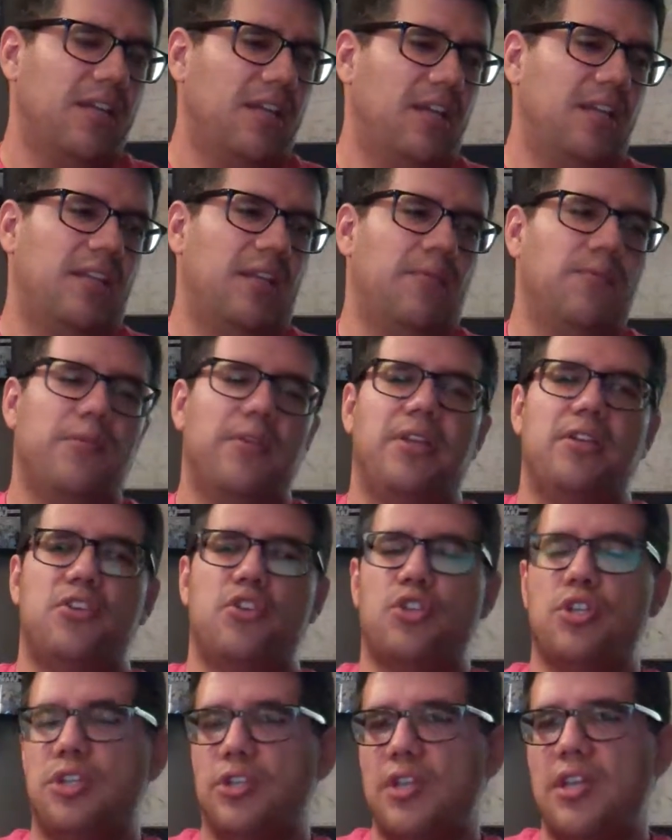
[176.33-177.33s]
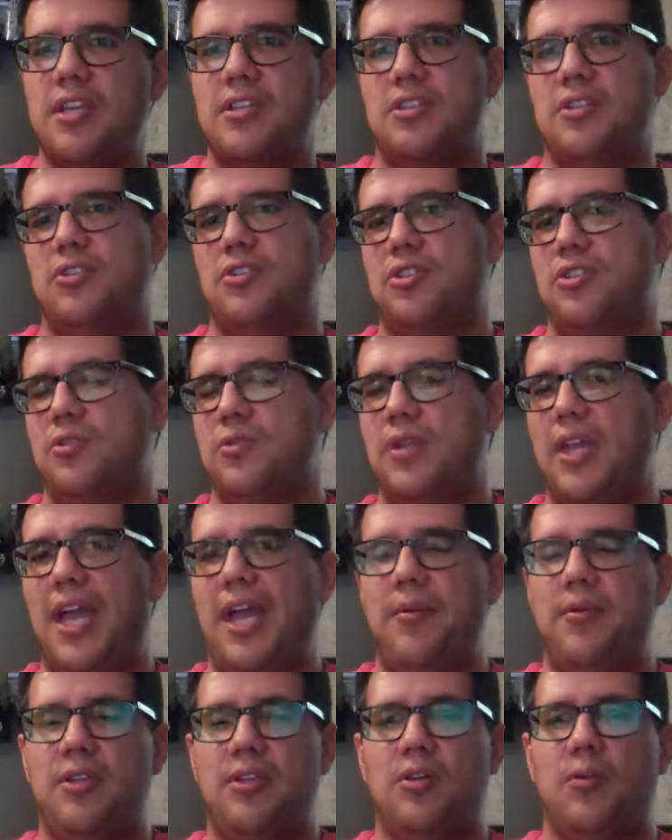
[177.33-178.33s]
and then you should do this and you should do
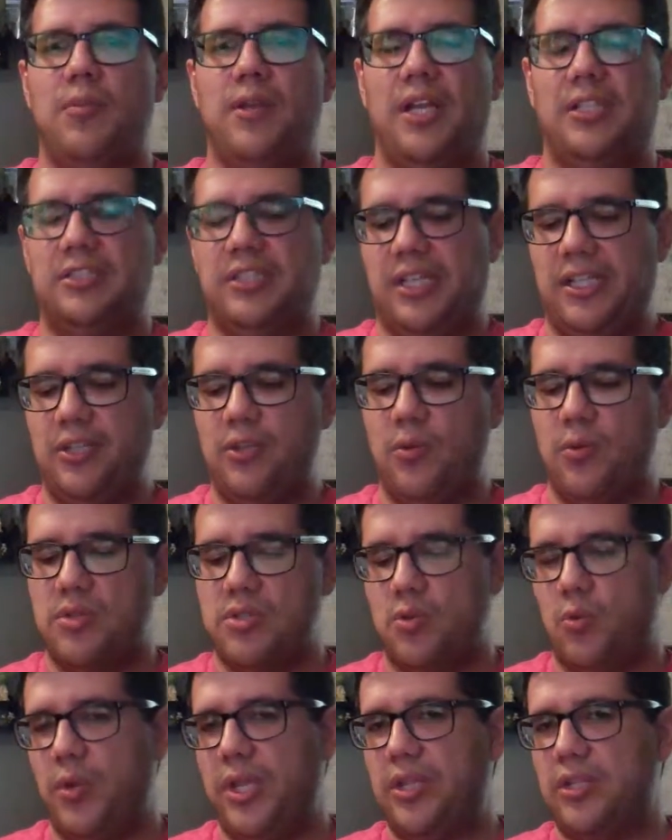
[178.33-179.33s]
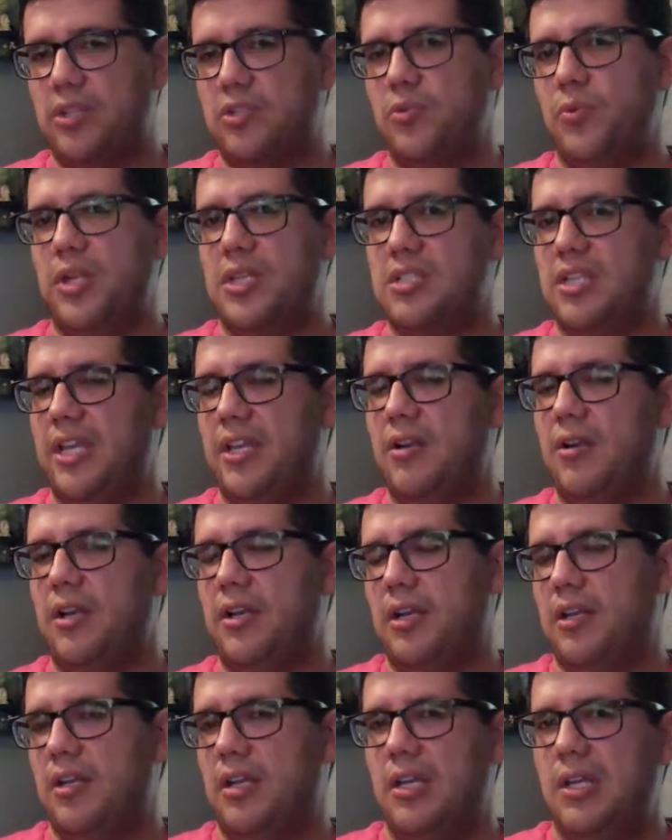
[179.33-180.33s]
that, but next thing I knew, it was a week to 2 weeks later,
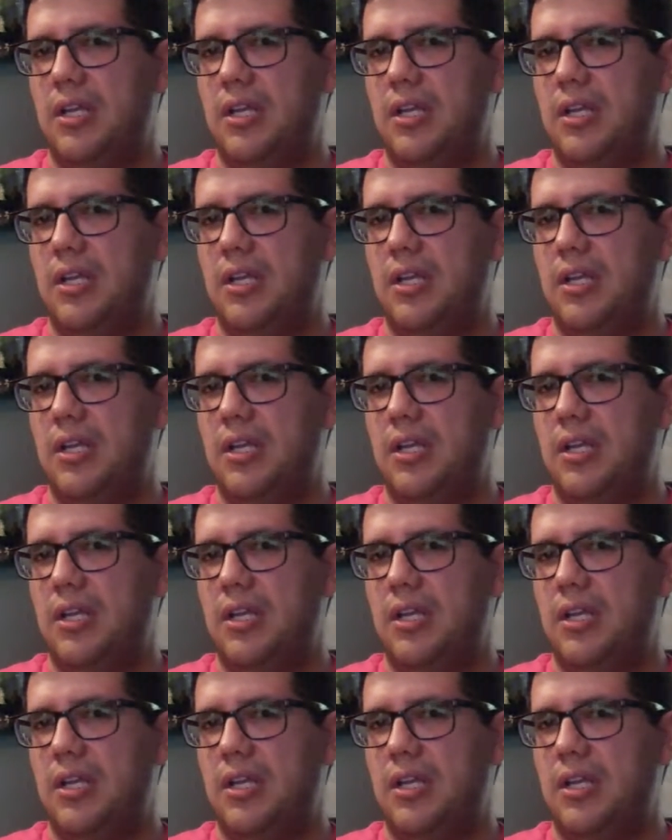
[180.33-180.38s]
and